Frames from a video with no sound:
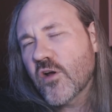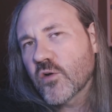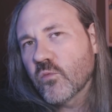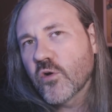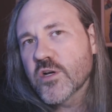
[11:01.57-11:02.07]

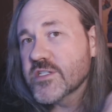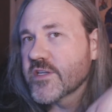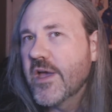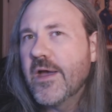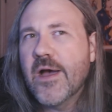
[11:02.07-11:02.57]
hundred words
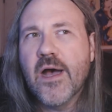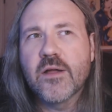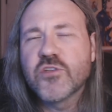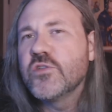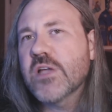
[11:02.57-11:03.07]

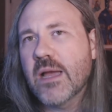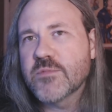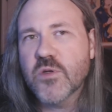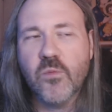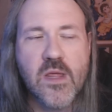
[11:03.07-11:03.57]
uh, two
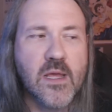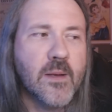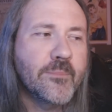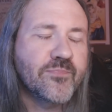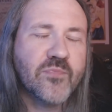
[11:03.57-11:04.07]
times a
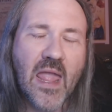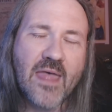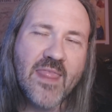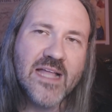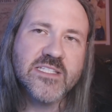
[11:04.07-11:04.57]
week.
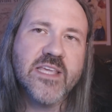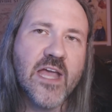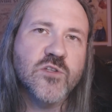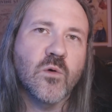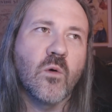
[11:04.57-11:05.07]
And that
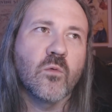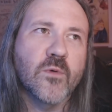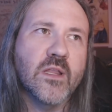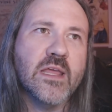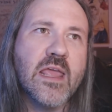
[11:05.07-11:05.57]
schedule
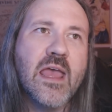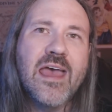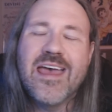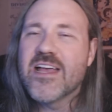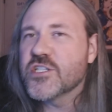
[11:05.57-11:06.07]
really
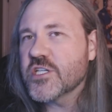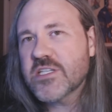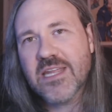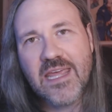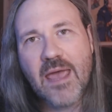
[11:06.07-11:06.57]

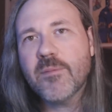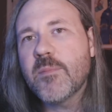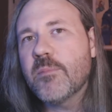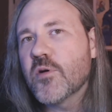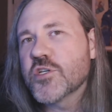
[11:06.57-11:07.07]
just kept
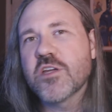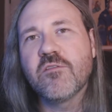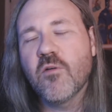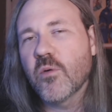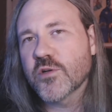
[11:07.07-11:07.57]
me pushing
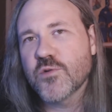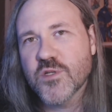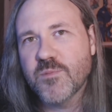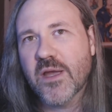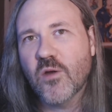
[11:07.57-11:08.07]
forward
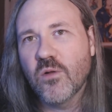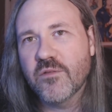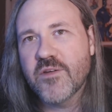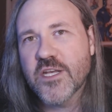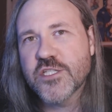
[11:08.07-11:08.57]
towards my goal
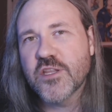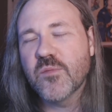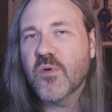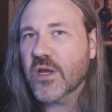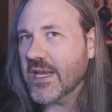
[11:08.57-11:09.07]
of finishing the
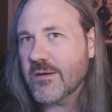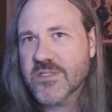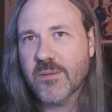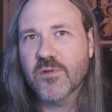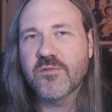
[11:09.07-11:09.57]
book, and I
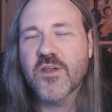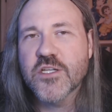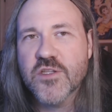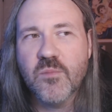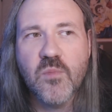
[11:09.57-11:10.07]
was able to
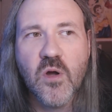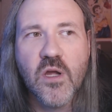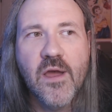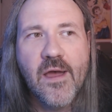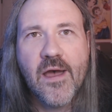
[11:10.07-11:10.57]
finish the
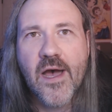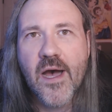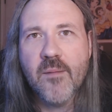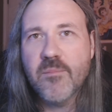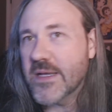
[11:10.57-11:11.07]
book
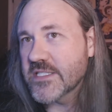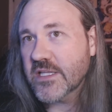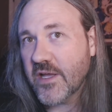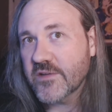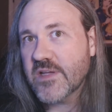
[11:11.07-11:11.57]
uh,
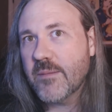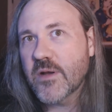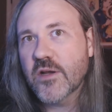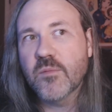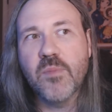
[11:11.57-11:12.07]
basically on time
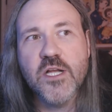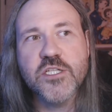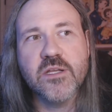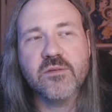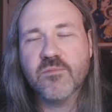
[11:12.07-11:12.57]
and under
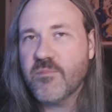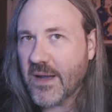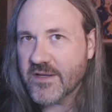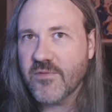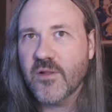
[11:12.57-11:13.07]
budget
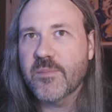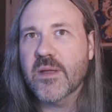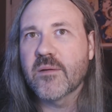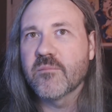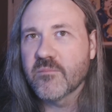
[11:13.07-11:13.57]
by
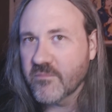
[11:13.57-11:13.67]
developing